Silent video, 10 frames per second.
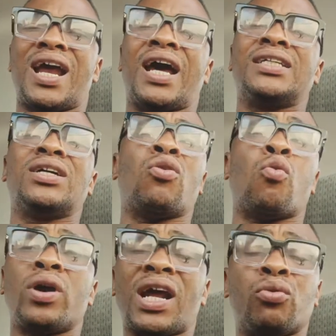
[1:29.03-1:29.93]
And
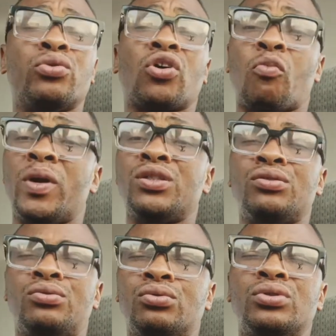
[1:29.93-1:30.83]
what I would recommend you
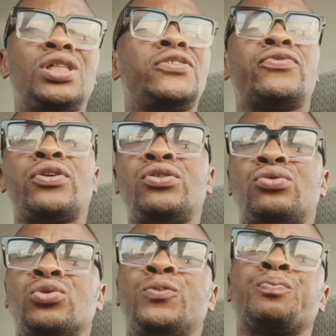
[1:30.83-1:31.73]
do is for you
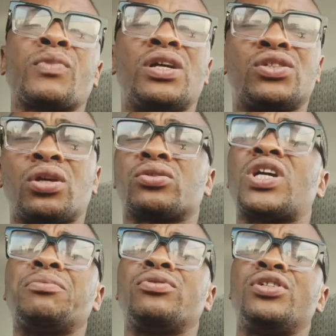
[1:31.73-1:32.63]
to
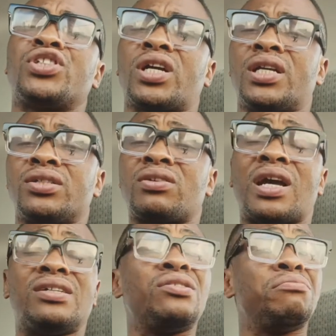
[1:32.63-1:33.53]
subscribe to this channel so
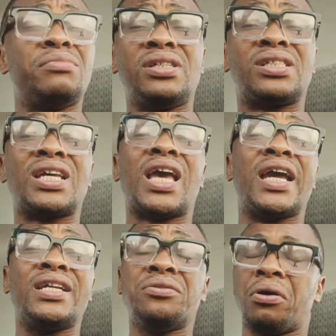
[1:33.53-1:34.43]
that you don't miss
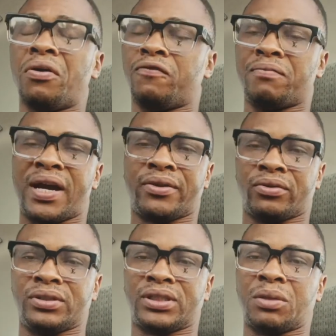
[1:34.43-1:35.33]
any of my
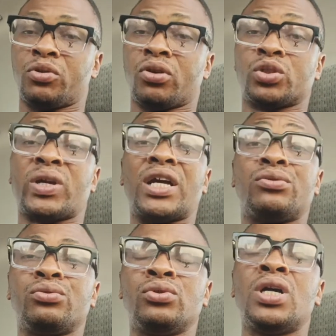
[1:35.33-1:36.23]
content. Because what I
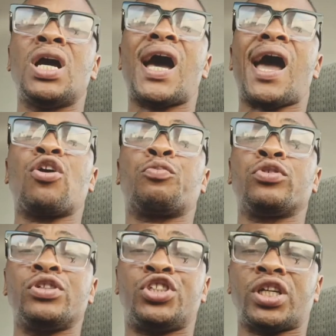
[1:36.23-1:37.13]
do, I
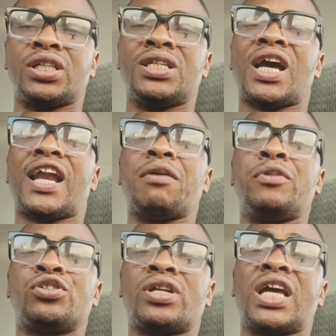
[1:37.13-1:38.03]
upload this channel and I
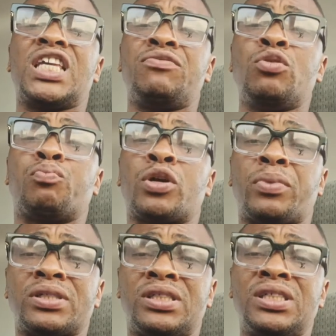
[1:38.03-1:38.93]
make sure that I give you
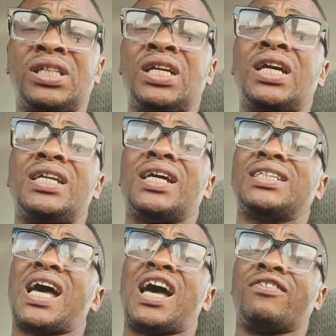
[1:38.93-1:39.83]
property that
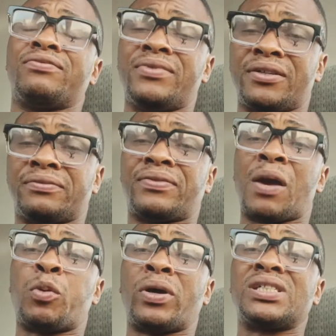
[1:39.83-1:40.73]
I've
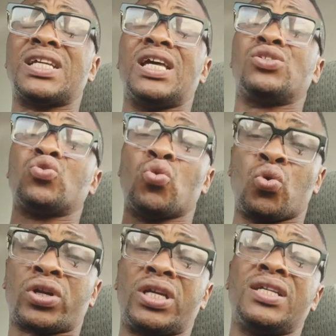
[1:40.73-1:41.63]
verified, property that is
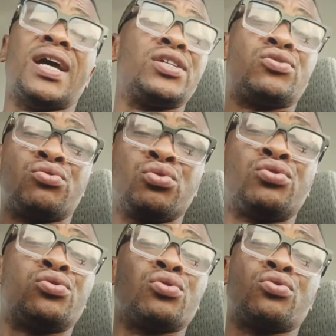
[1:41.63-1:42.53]
okay, that is
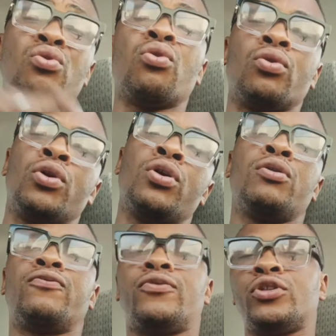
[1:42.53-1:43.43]
good to go
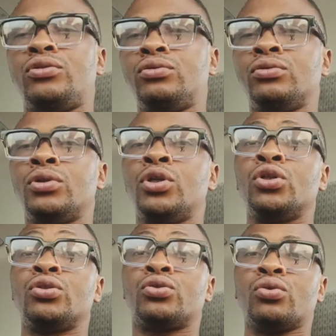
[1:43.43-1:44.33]
for you
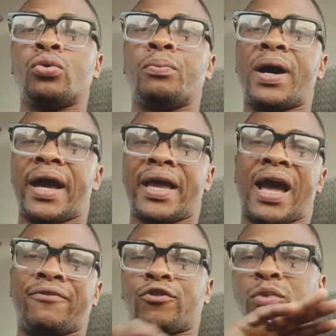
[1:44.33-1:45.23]
to buy,
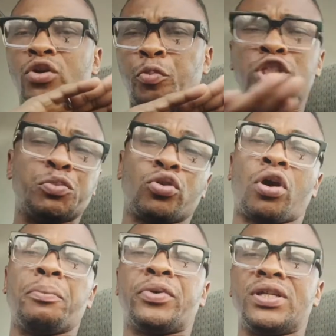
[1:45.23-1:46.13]
and from a reputable
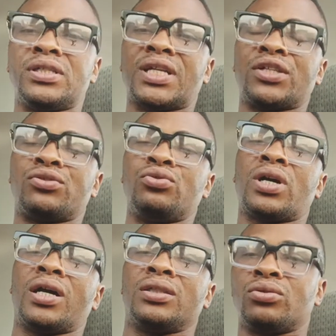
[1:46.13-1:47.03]
companies that you
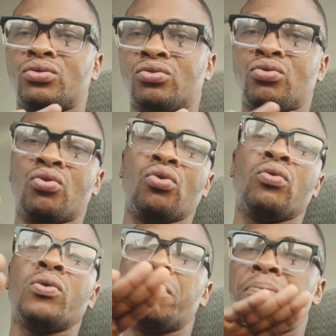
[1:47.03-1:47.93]
can
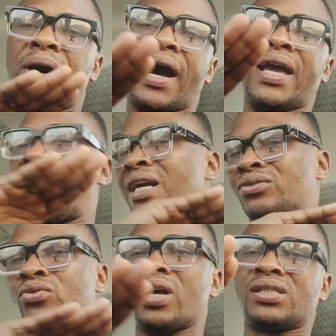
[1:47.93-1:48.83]
go buy
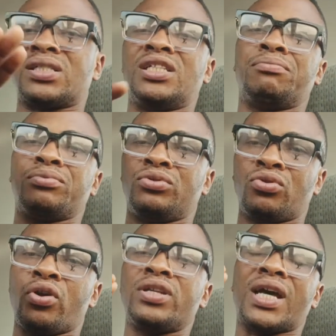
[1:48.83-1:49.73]
and go and sleep,
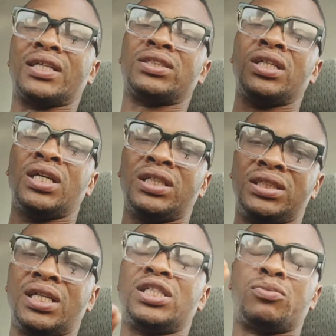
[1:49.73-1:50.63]
knowing that
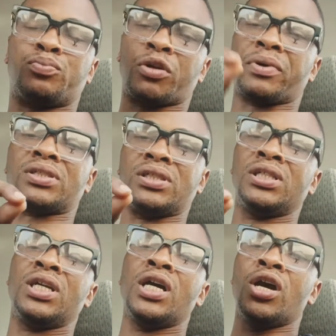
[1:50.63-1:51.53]
this property
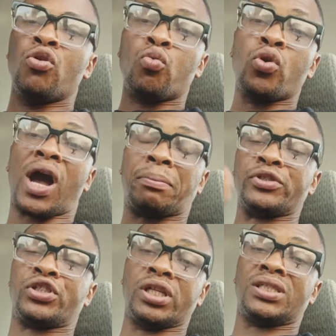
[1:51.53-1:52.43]
will
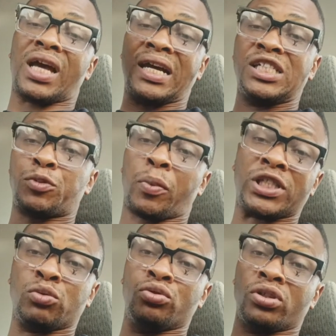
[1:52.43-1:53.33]
appreciate and this
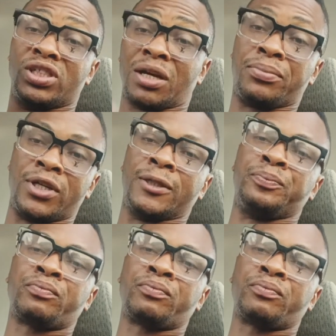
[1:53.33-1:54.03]
property will not disappear.